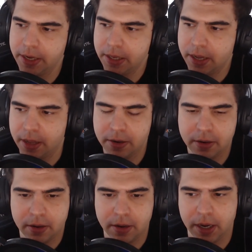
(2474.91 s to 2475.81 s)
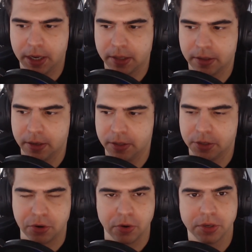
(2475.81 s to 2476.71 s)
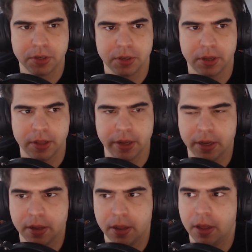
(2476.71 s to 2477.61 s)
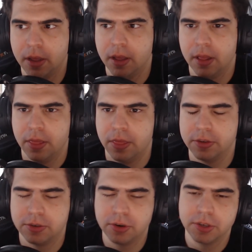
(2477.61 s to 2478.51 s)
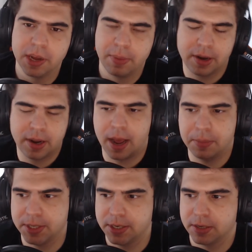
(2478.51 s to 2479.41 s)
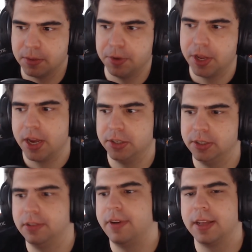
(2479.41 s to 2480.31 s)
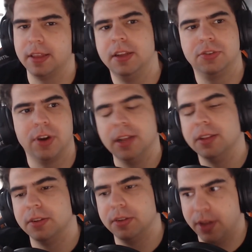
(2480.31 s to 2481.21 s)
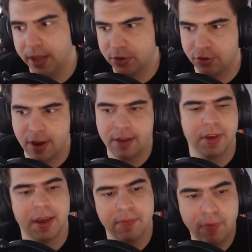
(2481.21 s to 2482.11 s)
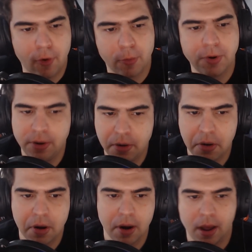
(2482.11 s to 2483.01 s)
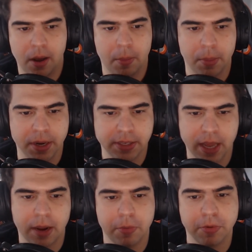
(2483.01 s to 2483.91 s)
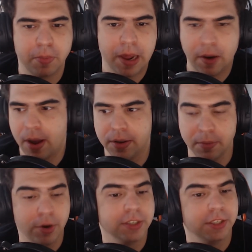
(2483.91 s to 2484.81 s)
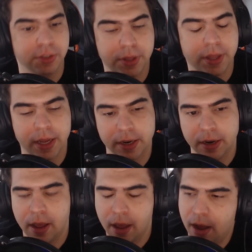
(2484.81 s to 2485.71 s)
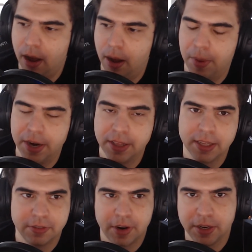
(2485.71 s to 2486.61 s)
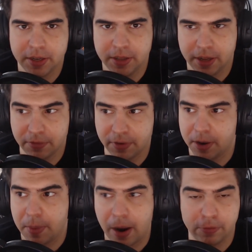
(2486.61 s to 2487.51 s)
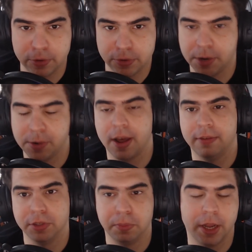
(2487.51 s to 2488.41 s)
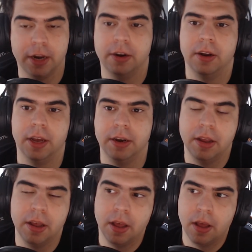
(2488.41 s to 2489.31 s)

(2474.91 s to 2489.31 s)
think in the end, like the strongest thing about Caps and his communication is the fact that he's trying to like drive the game forward, and he's getting people to play around him whilst he's doing that. And I think that's a very powerful trait to have as a player. And